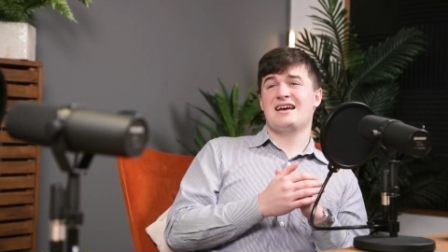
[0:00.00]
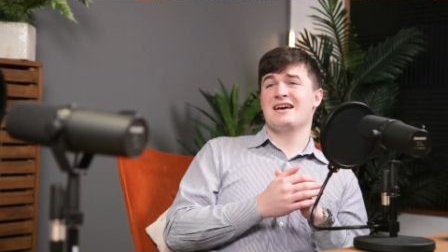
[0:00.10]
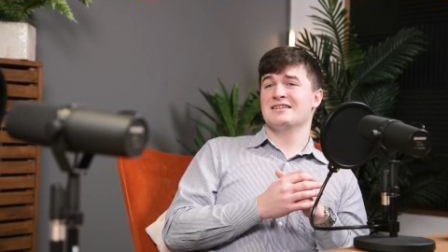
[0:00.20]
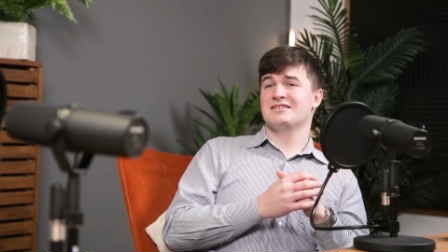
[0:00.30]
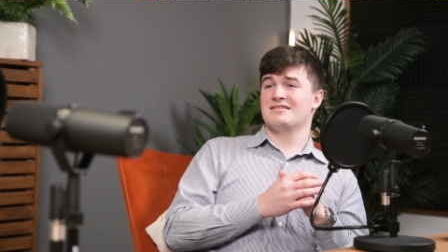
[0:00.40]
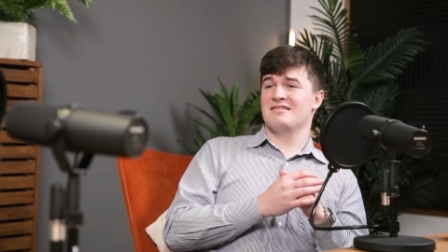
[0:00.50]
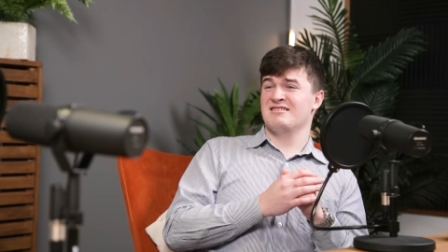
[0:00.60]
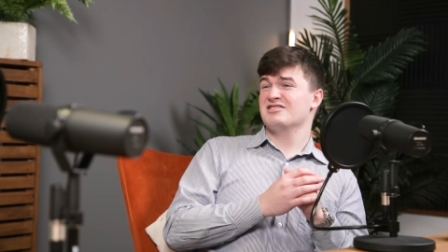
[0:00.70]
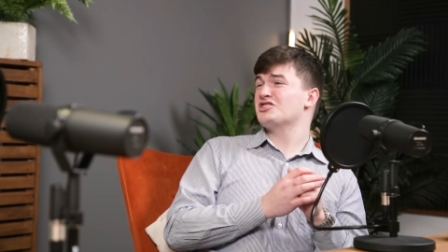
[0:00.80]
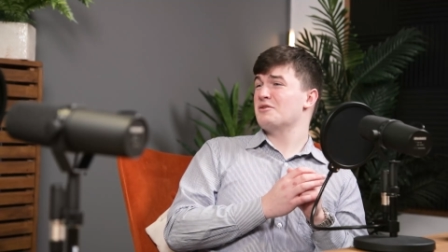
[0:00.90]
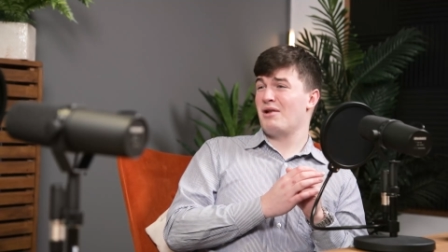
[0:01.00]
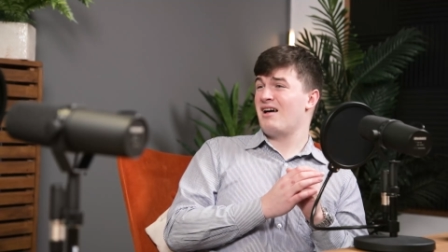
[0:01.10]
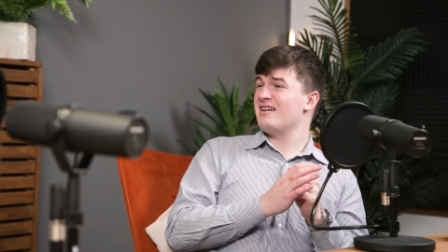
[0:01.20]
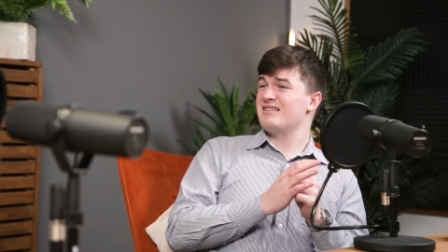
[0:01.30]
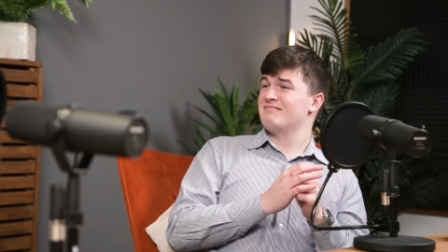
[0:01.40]
and just
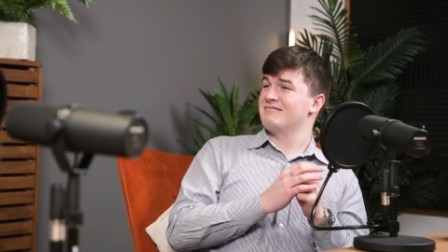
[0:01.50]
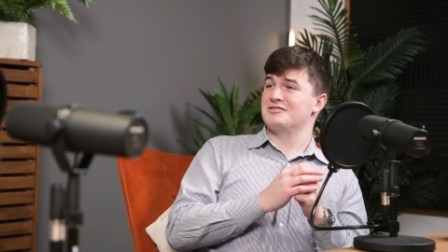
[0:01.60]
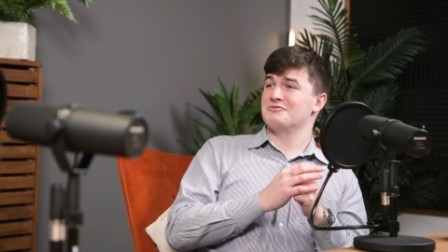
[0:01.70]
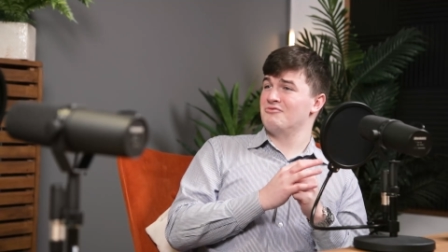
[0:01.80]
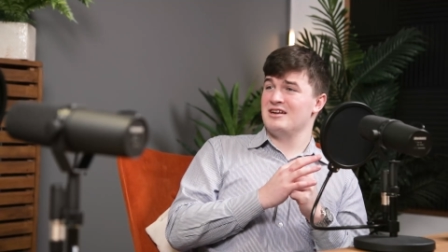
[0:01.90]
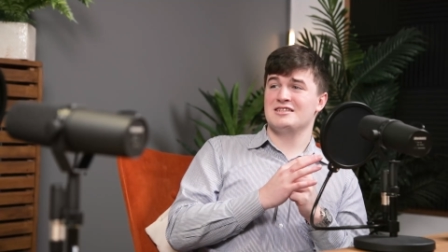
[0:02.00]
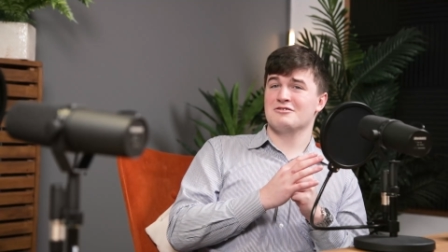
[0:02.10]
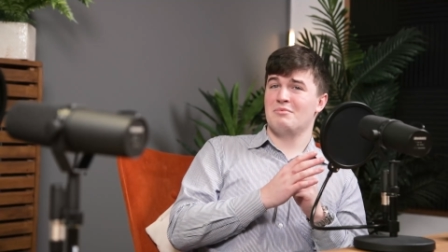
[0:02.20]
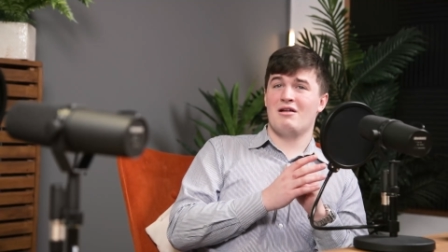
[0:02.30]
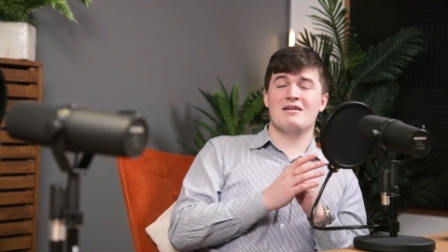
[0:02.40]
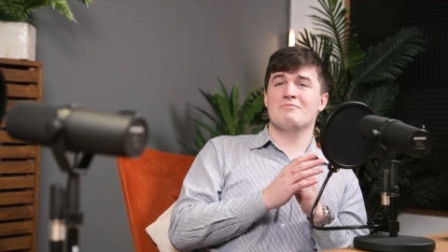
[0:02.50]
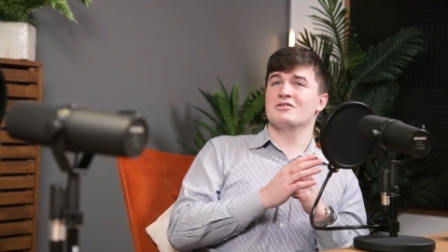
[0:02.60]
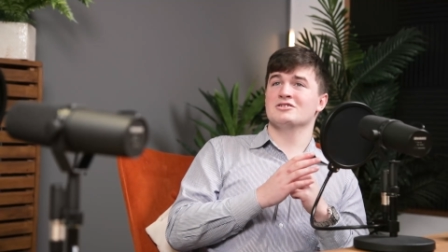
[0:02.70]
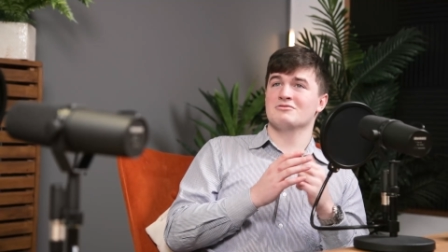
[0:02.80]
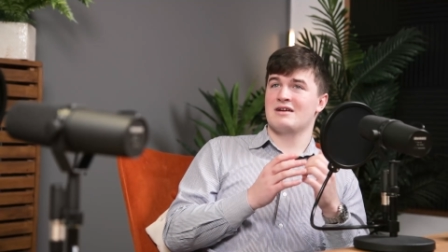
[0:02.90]
apply. Just really do apply,
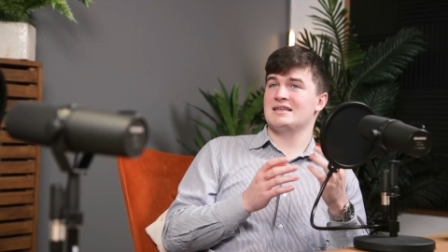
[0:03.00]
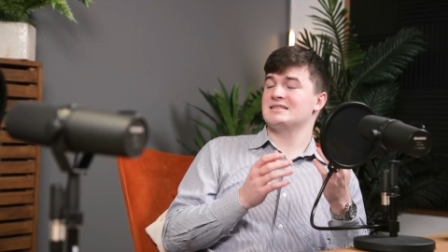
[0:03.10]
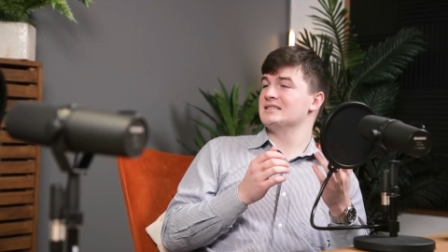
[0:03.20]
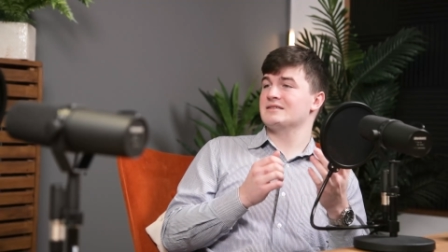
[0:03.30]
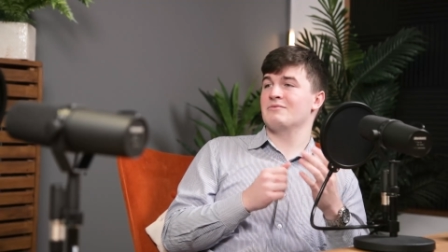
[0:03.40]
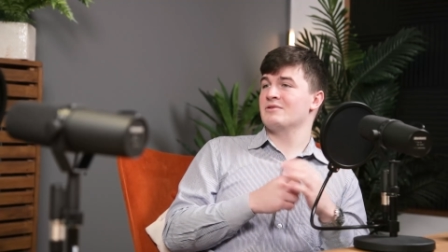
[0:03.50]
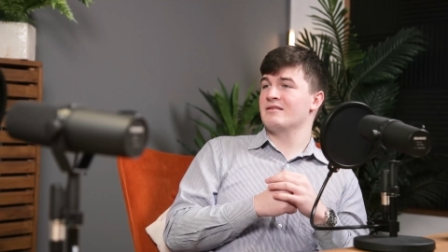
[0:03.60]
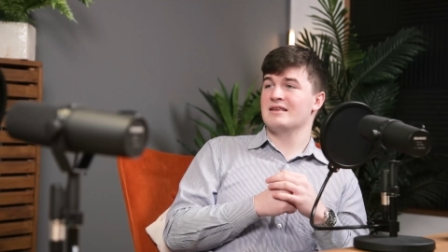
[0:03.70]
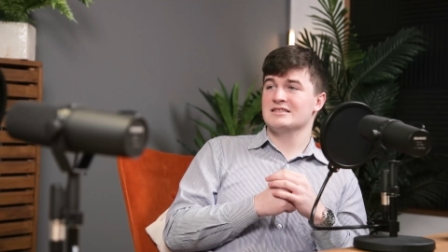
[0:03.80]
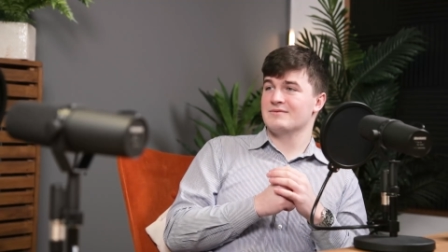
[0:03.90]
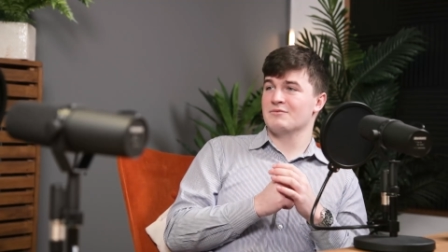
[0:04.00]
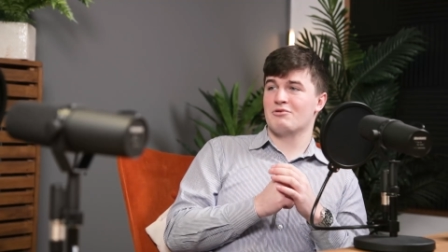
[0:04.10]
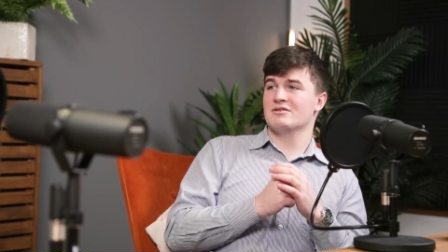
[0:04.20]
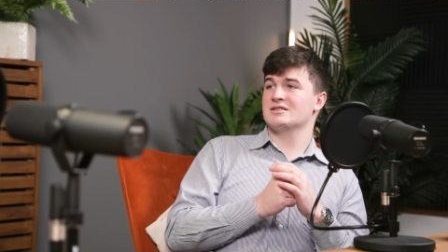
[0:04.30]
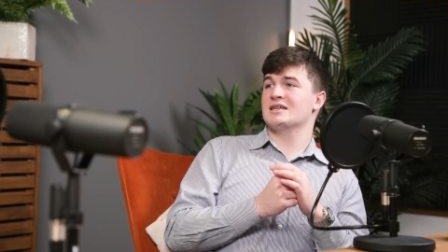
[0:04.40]
because you'll get a sense of it within the interview
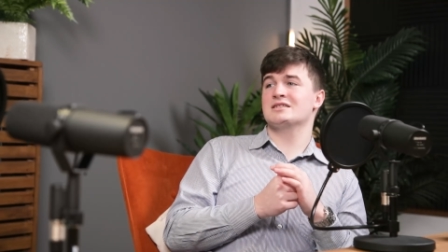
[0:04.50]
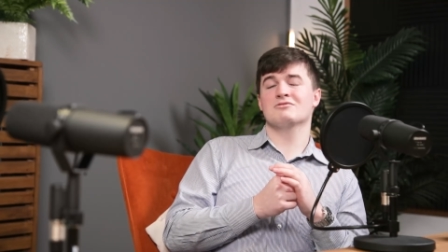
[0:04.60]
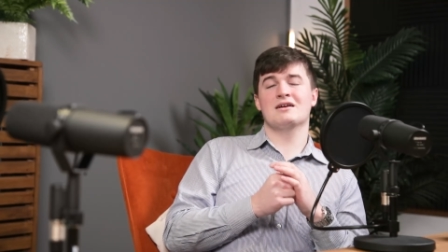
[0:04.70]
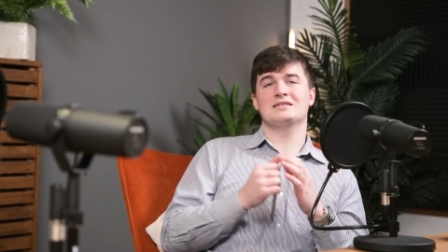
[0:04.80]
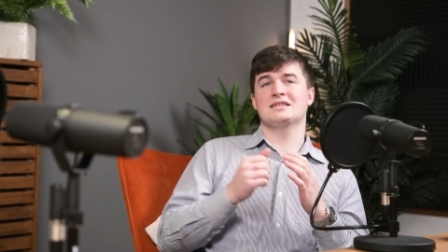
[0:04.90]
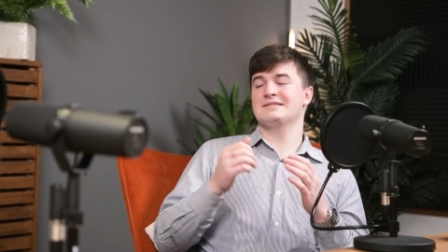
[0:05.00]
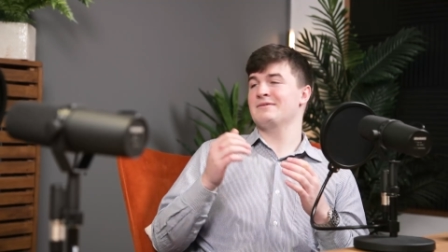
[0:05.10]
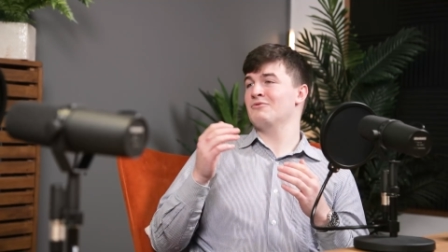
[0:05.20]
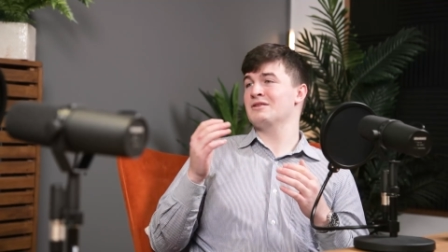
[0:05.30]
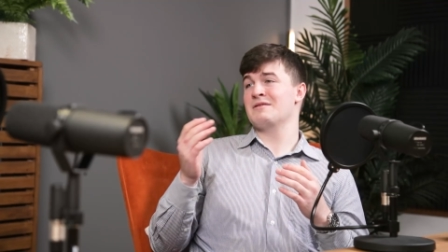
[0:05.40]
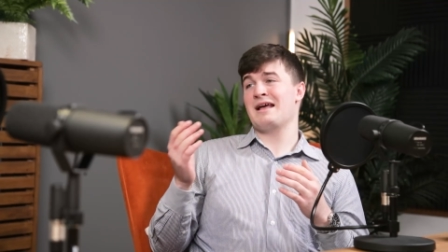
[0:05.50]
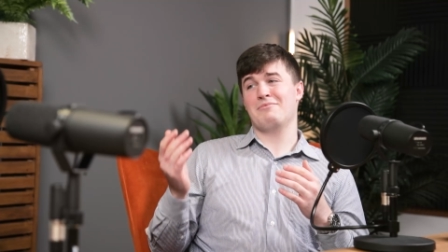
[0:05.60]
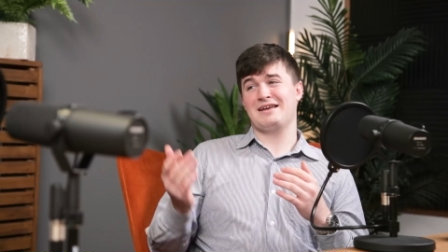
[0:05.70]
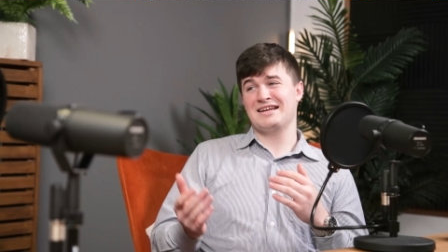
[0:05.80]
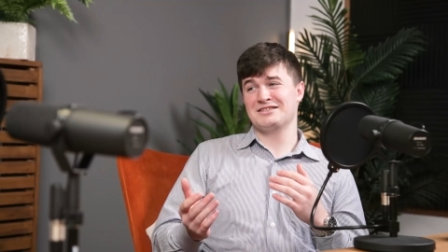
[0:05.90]
process. You'll get a sense of it within the
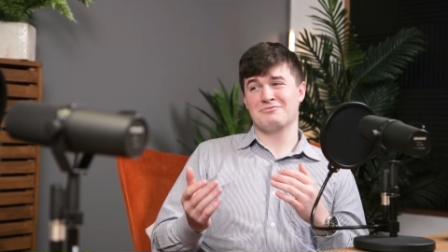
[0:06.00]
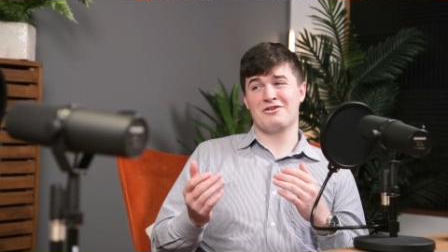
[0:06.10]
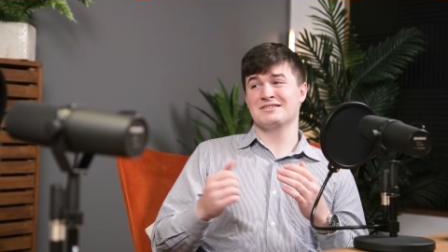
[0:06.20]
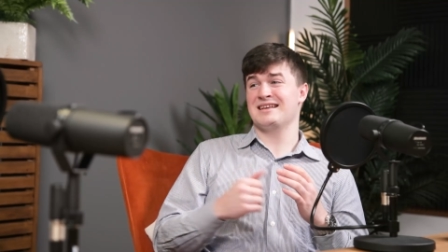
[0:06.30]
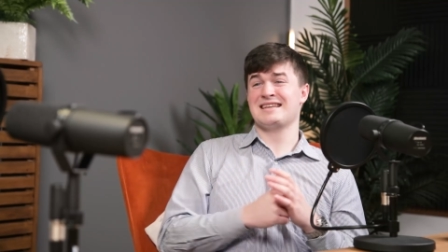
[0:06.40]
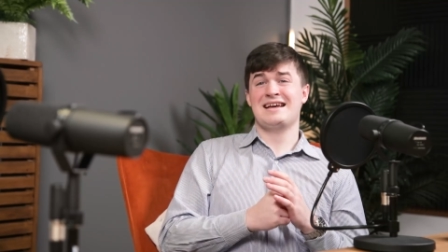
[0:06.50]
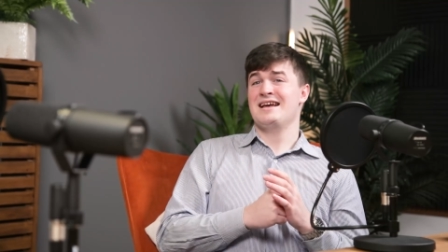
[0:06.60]
application process.